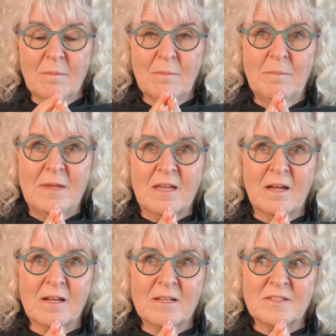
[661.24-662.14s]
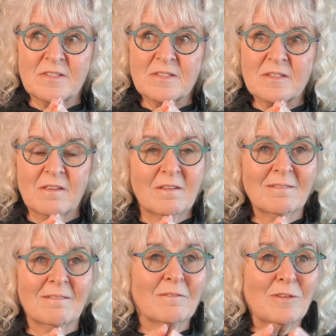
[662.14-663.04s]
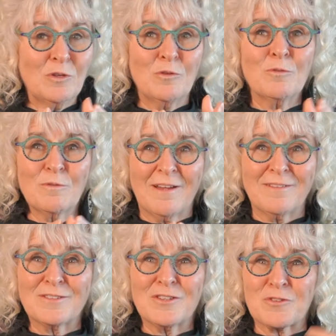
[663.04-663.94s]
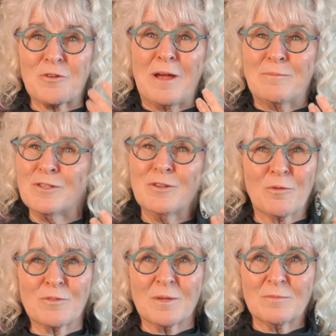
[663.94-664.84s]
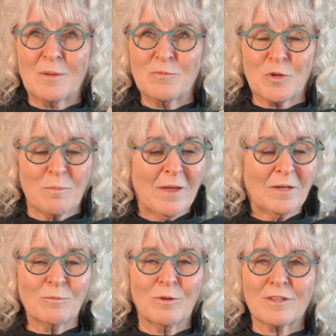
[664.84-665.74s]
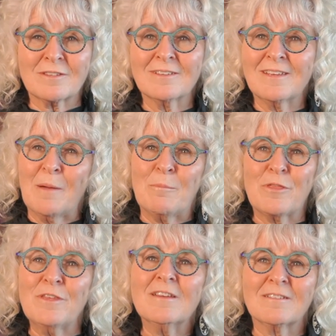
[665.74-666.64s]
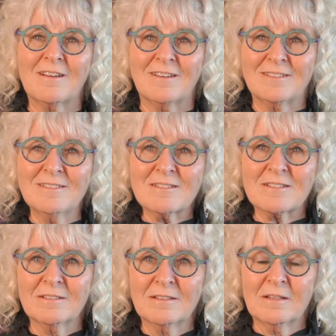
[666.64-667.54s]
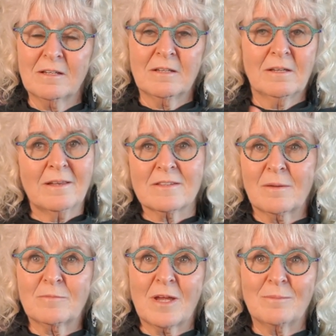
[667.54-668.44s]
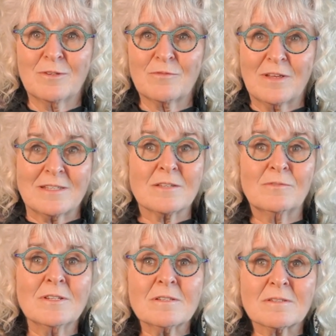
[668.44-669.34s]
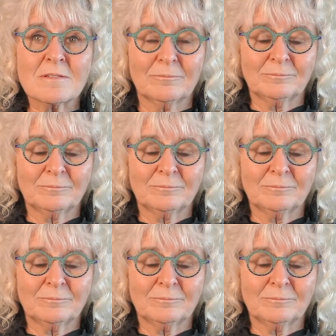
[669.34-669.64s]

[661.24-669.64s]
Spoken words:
because you described, sometimes you're met with empathy and kindness, sometimes defensiveness.